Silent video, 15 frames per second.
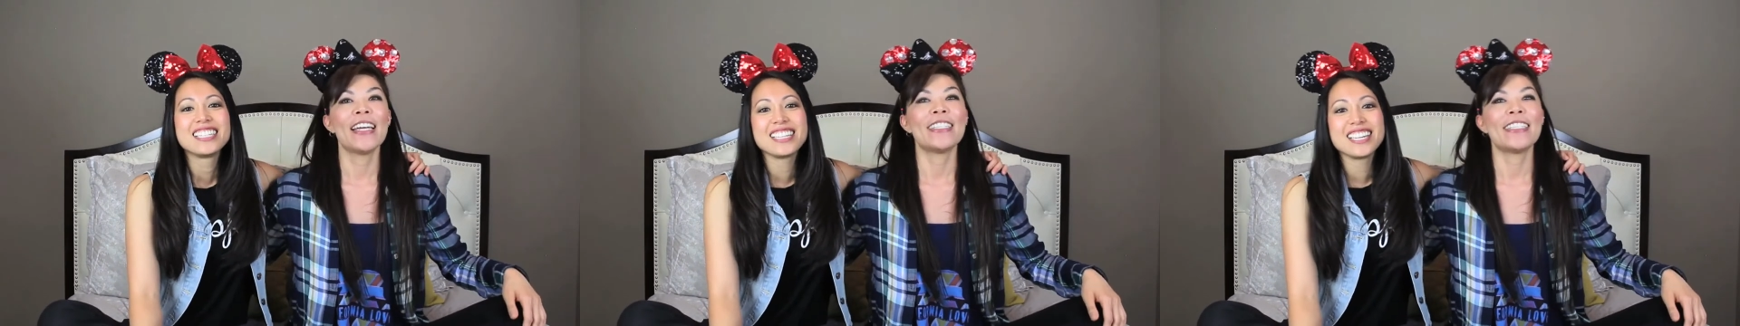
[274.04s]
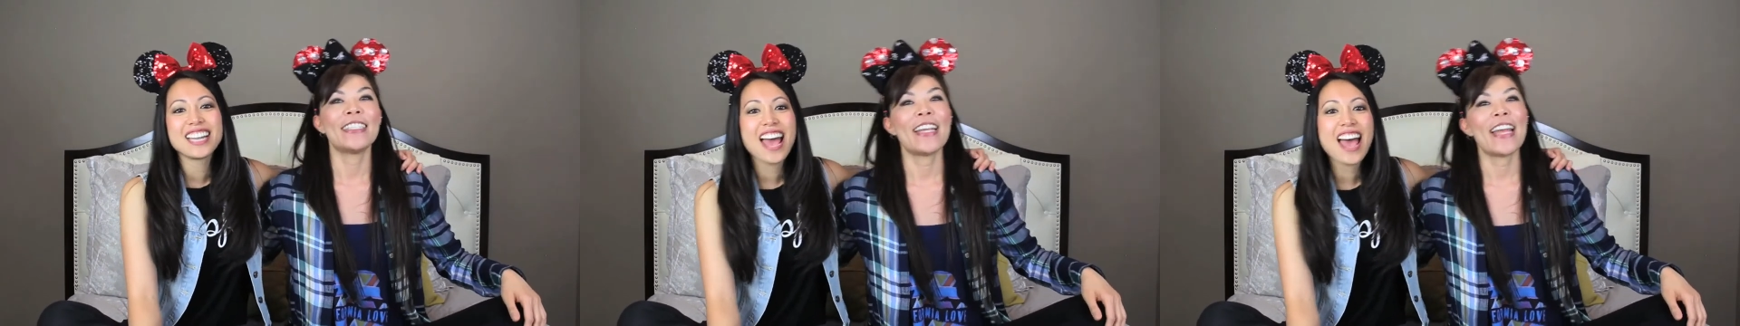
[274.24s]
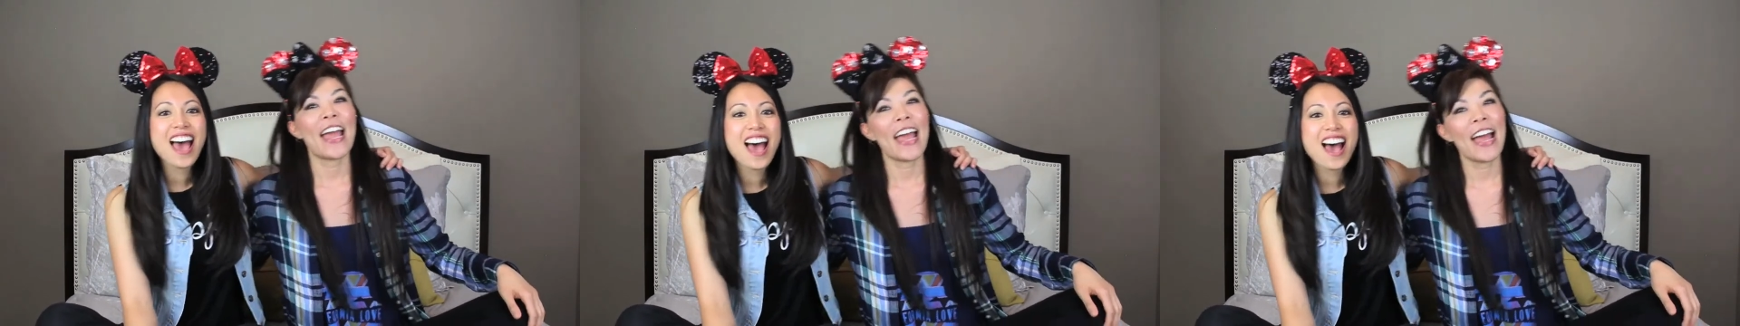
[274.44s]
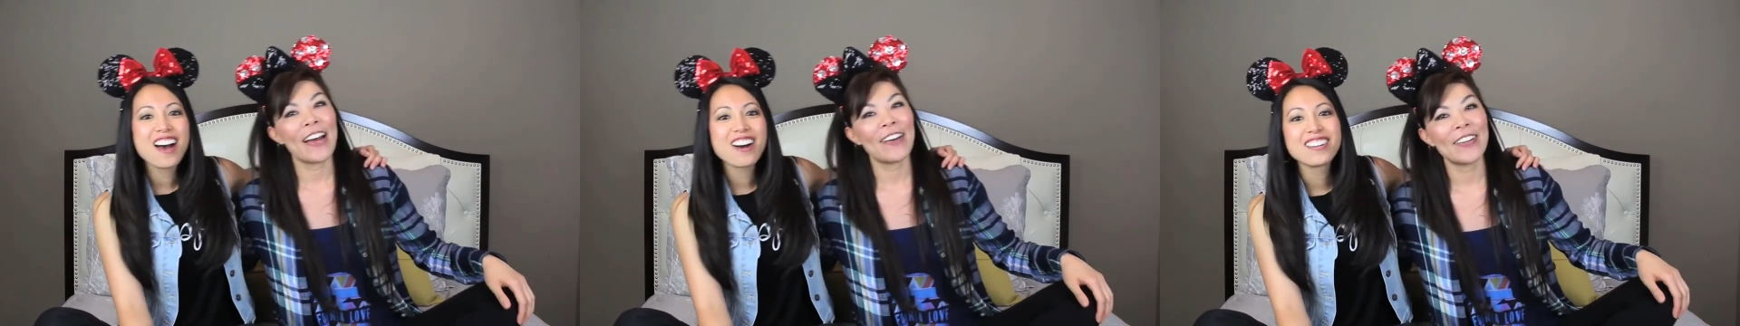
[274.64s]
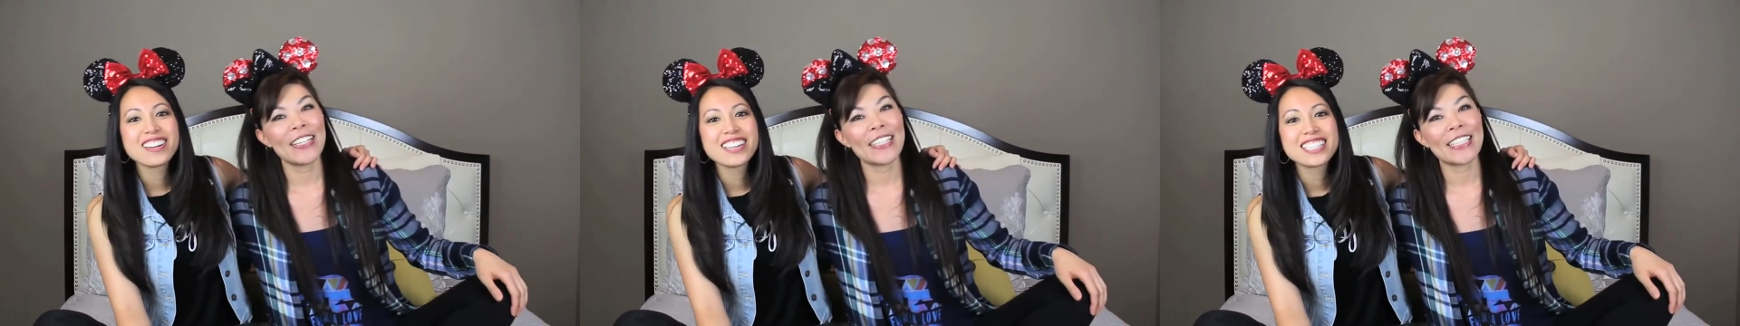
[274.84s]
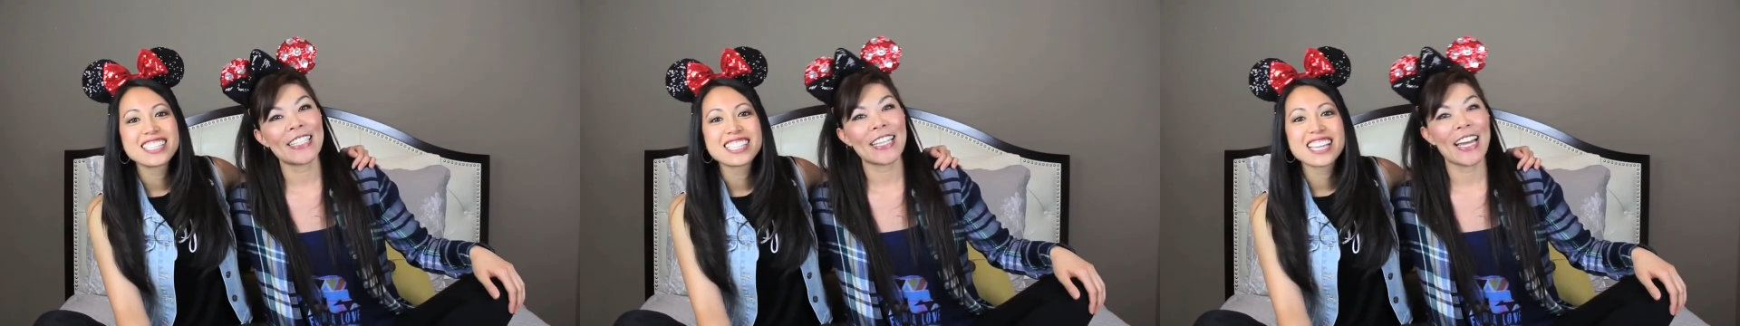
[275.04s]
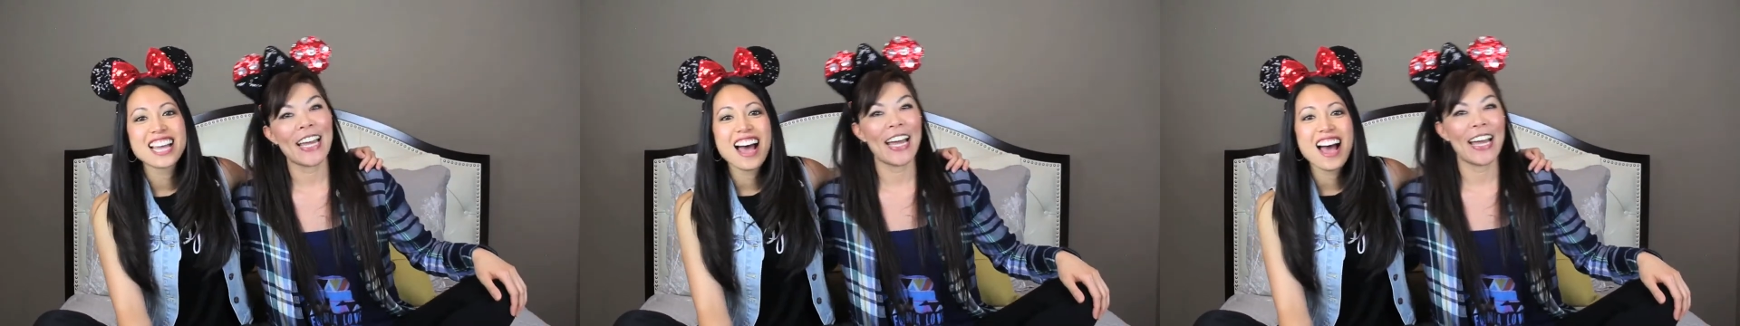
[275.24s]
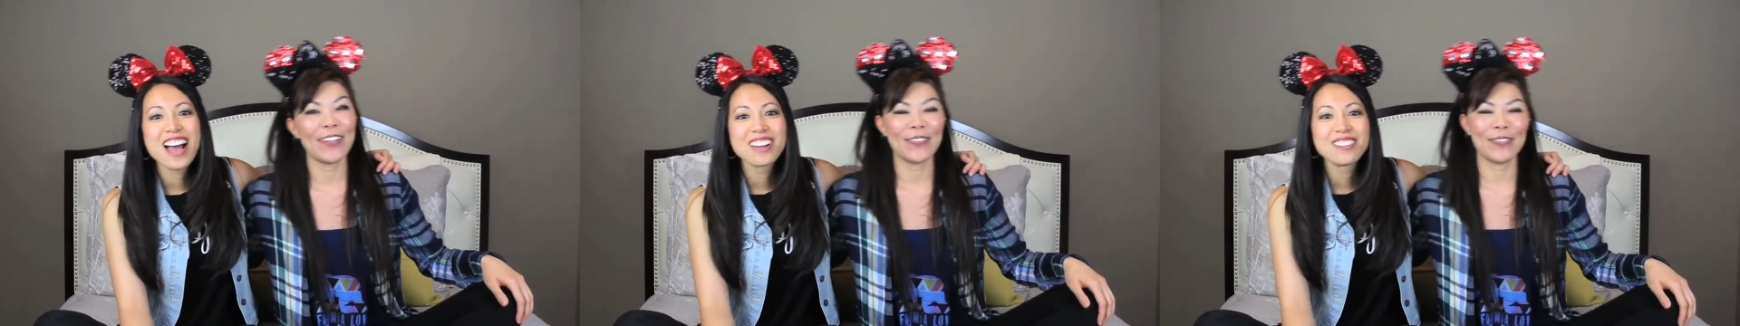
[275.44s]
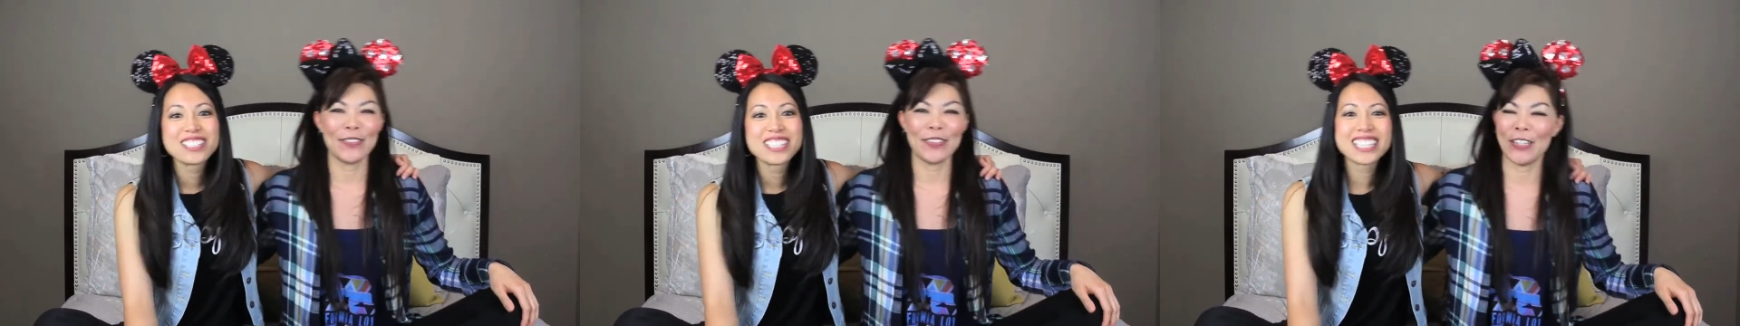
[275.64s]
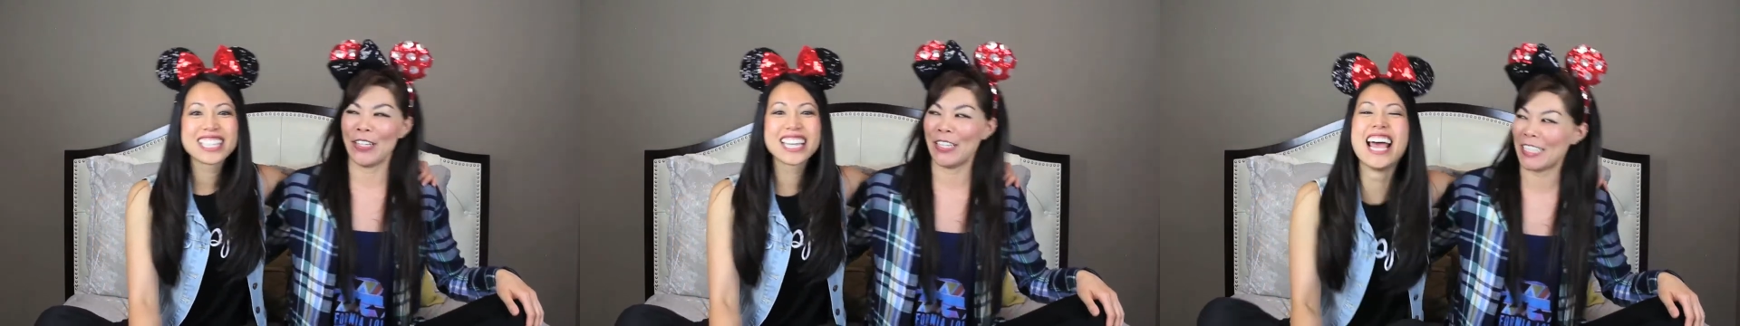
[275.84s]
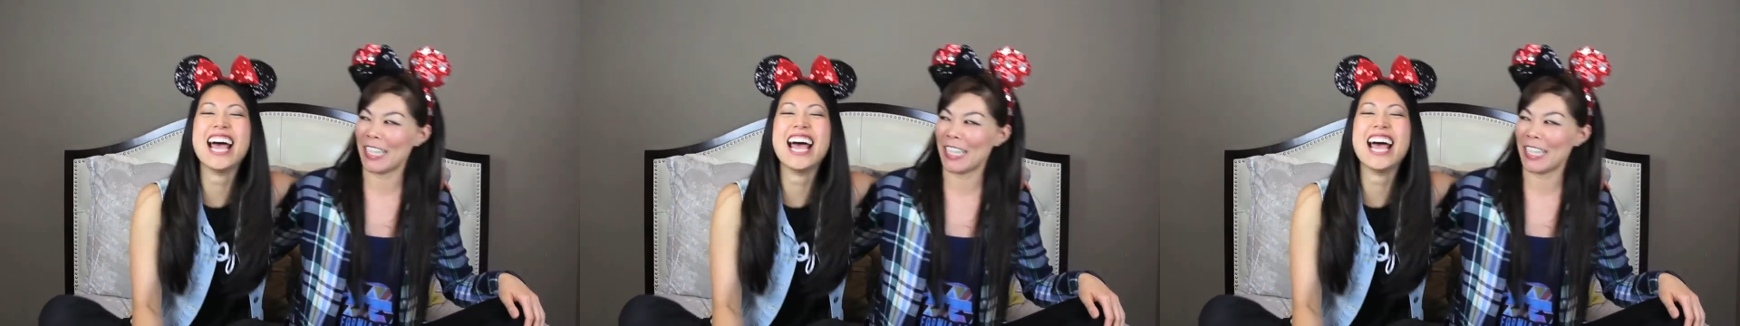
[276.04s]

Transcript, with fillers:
Speaker 1: Now it's time to...